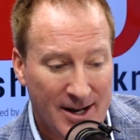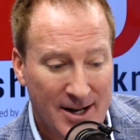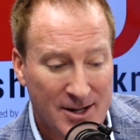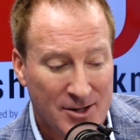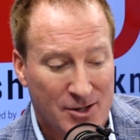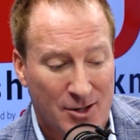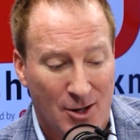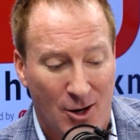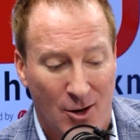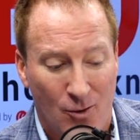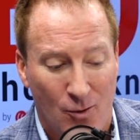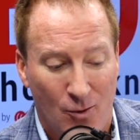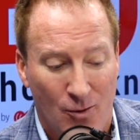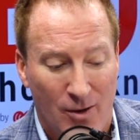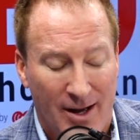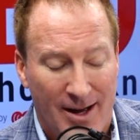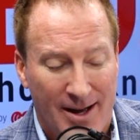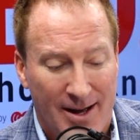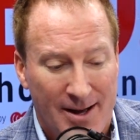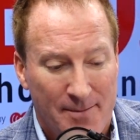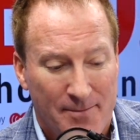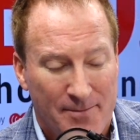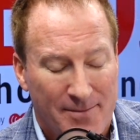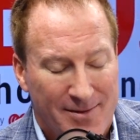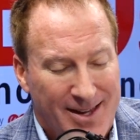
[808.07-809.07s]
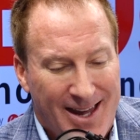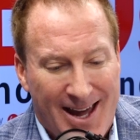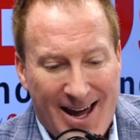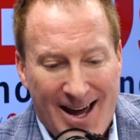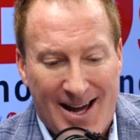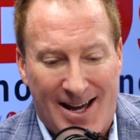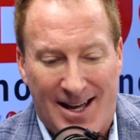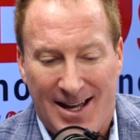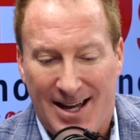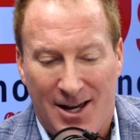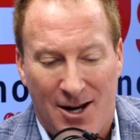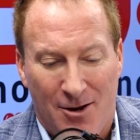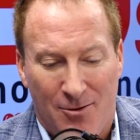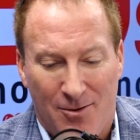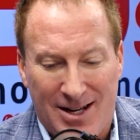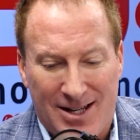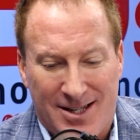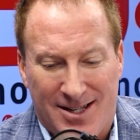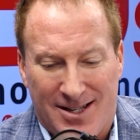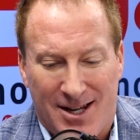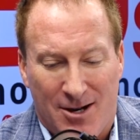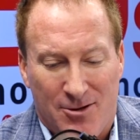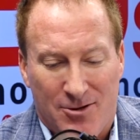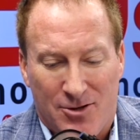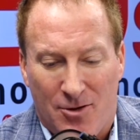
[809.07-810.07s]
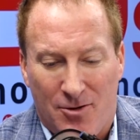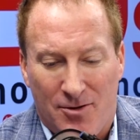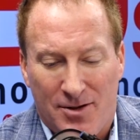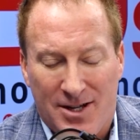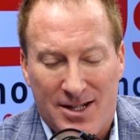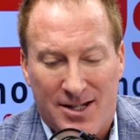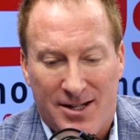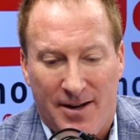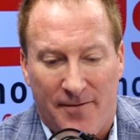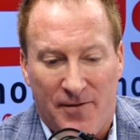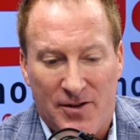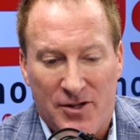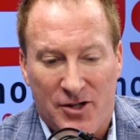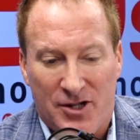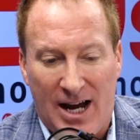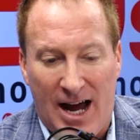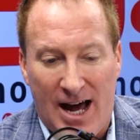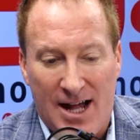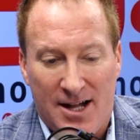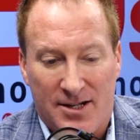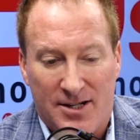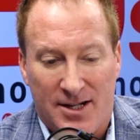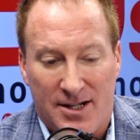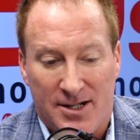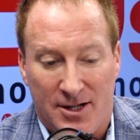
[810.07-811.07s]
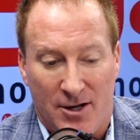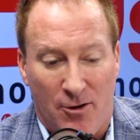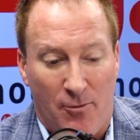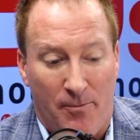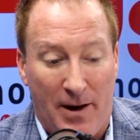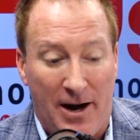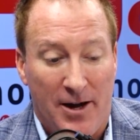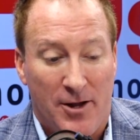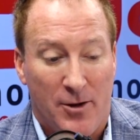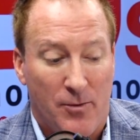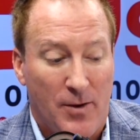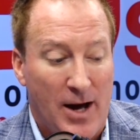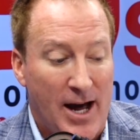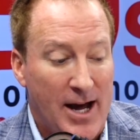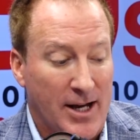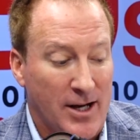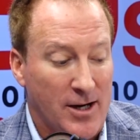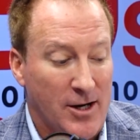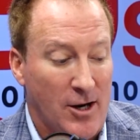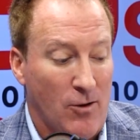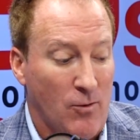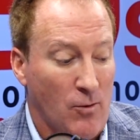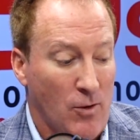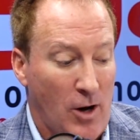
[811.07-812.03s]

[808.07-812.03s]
So yeah, there's all these different challenges. And by the way, you